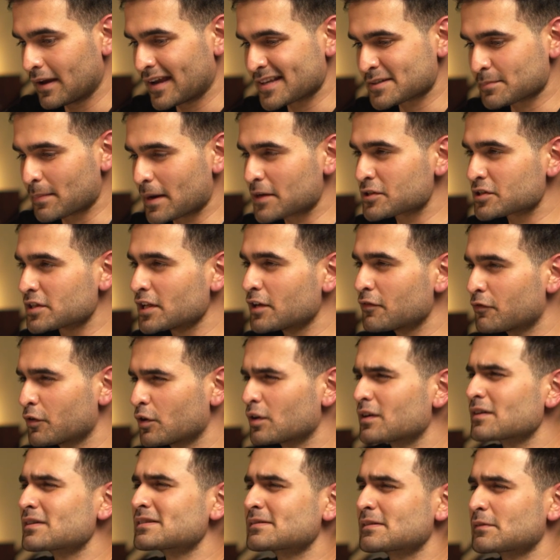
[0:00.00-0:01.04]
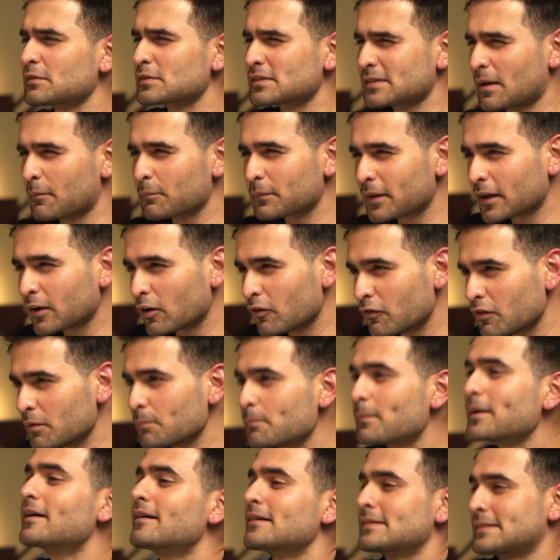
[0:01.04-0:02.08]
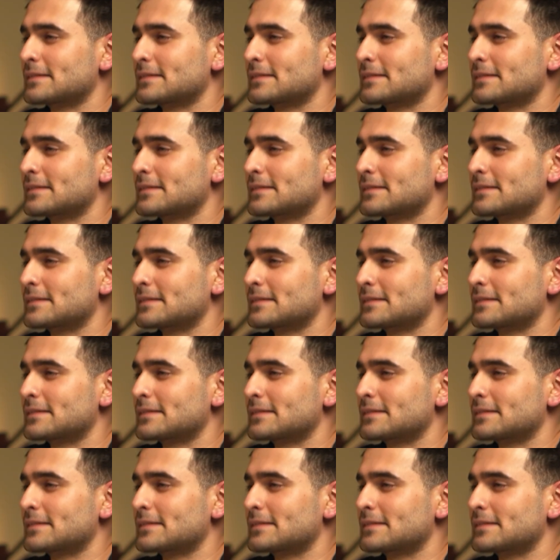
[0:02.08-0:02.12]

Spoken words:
especially if you're something of a bigger